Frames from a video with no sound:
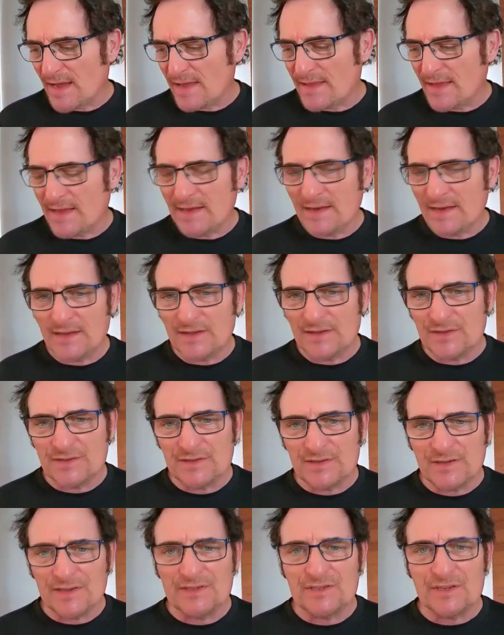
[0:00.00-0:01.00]
And then did you
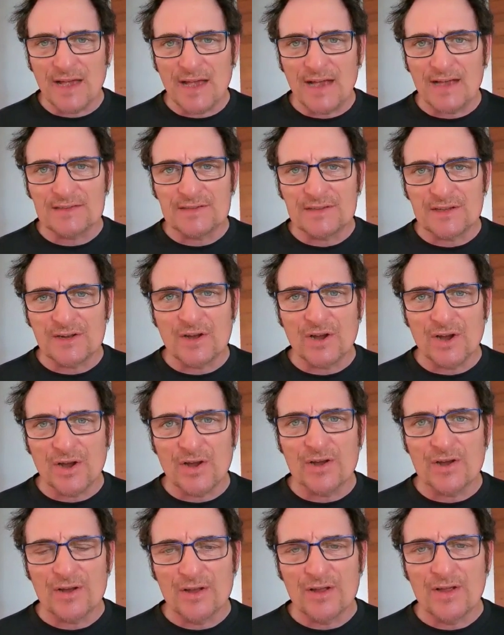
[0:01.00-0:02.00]
see Jackson,
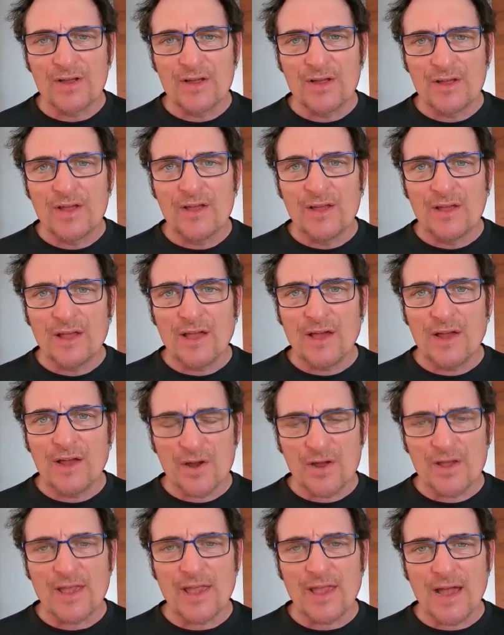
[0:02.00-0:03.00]
our
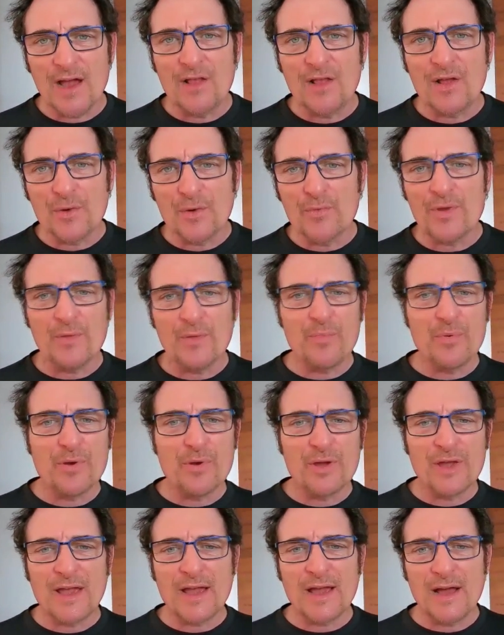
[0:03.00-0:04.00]
gal, our Reaper
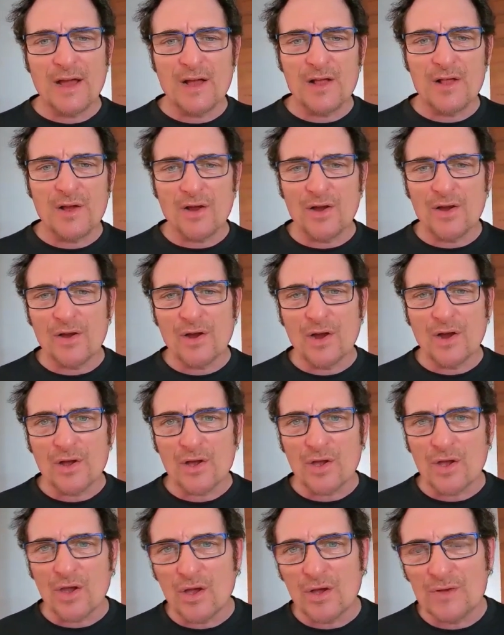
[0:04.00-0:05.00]
gal, our
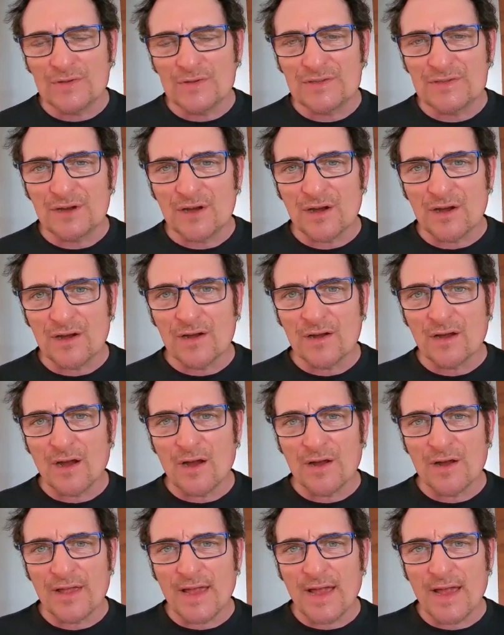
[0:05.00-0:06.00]
ghost,
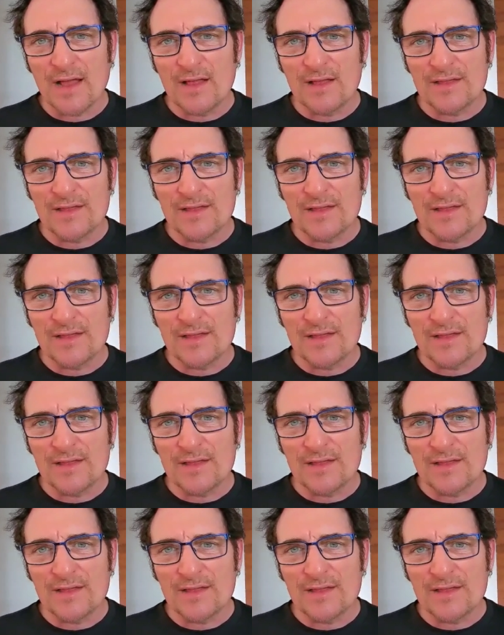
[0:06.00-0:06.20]
our gal?